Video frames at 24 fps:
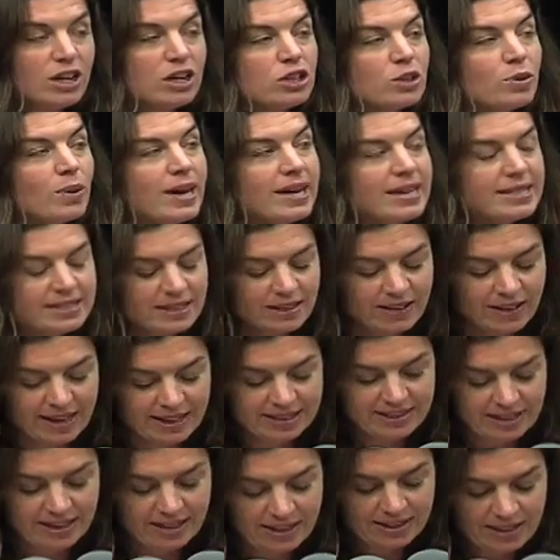Twice
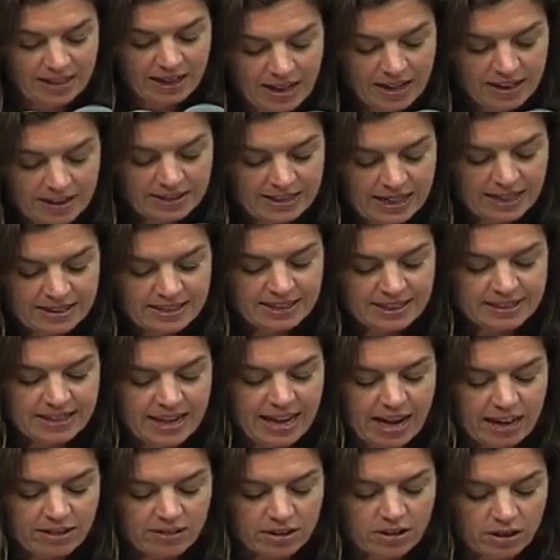elected Texas
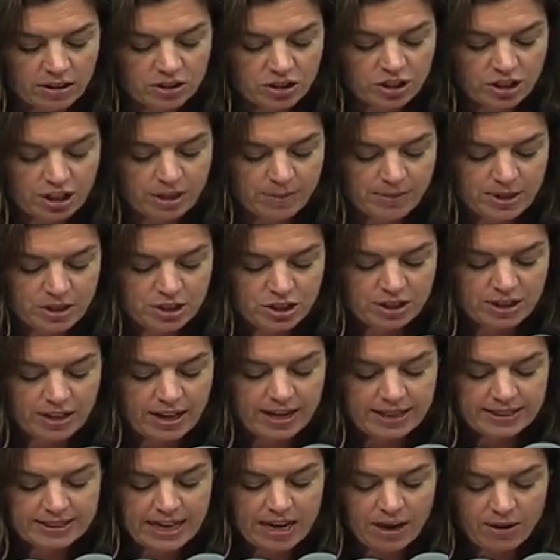Agriculture Commissioner
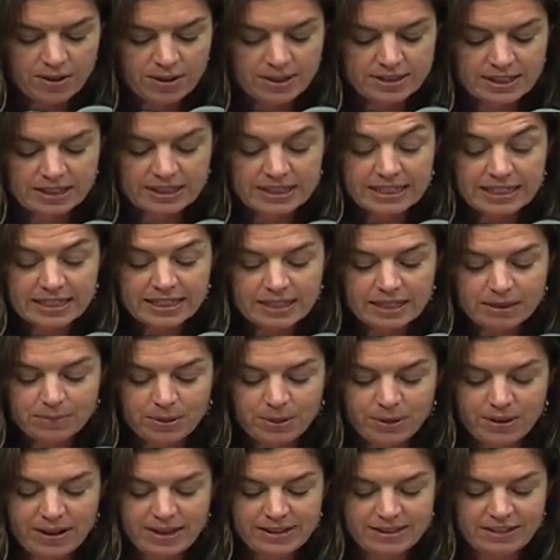Hightower is a leading
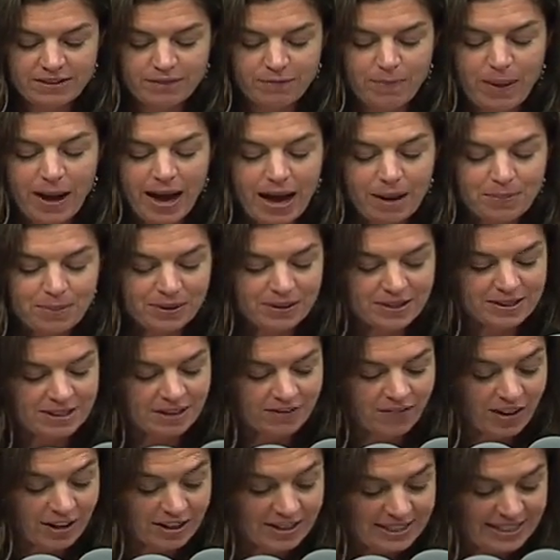progressive populist
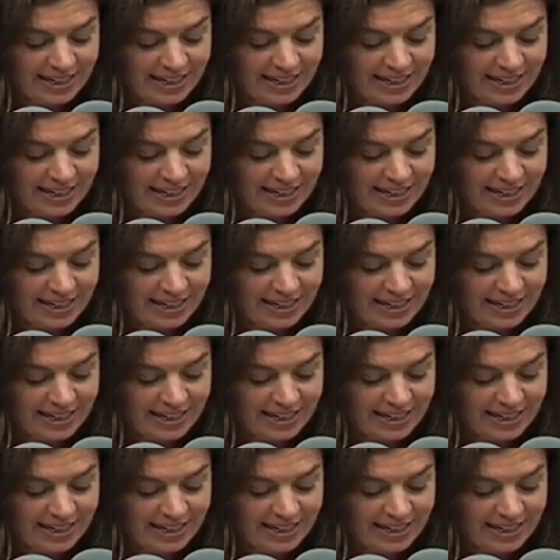of our